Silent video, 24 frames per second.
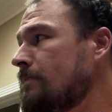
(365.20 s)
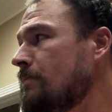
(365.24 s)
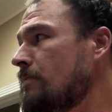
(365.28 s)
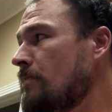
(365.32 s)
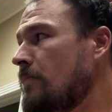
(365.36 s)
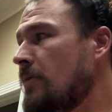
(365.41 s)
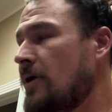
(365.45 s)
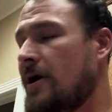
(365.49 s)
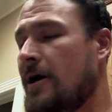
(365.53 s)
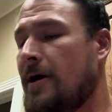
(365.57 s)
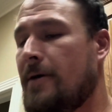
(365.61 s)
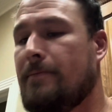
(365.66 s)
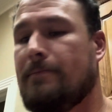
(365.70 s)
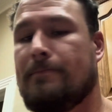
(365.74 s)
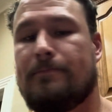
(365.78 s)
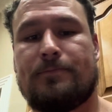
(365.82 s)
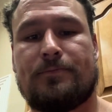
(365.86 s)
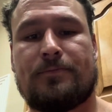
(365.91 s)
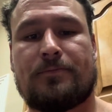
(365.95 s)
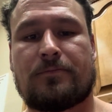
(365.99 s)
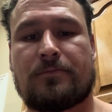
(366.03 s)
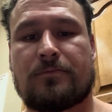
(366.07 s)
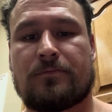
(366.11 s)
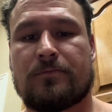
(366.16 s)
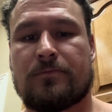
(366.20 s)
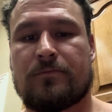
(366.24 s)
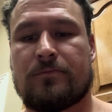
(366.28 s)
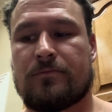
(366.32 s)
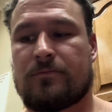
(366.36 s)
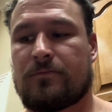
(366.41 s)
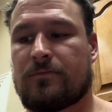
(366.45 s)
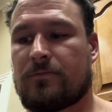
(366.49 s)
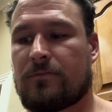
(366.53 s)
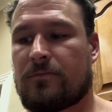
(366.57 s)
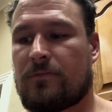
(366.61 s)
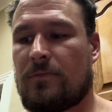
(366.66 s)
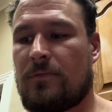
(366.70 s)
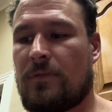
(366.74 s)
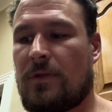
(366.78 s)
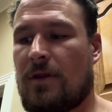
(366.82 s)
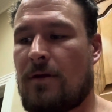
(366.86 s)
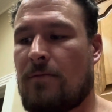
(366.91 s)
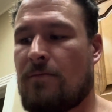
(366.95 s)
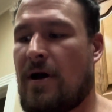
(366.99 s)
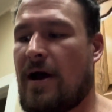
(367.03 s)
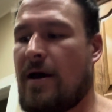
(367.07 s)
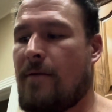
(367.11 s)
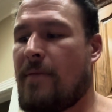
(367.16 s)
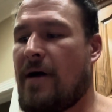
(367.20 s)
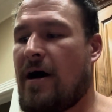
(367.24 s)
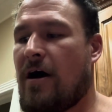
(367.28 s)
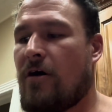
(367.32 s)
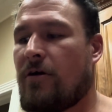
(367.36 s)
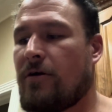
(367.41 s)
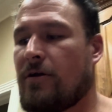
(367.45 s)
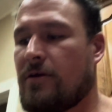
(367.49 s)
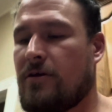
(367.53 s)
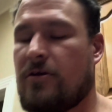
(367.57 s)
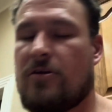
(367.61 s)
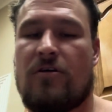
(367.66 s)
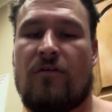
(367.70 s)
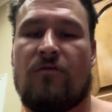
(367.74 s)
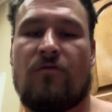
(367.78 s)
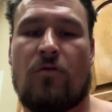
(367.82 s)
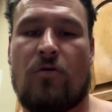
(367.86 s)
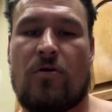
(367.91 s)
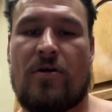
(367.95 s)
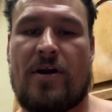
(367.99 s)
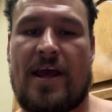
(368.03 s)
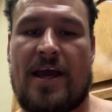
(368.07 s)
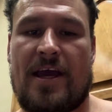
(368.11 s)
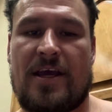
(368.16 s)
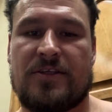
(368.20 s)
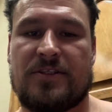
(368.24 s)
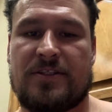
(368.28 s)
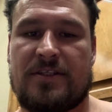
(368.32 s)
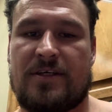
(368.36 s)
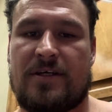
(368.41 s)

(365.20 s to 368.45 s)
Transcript: But by about 4 days,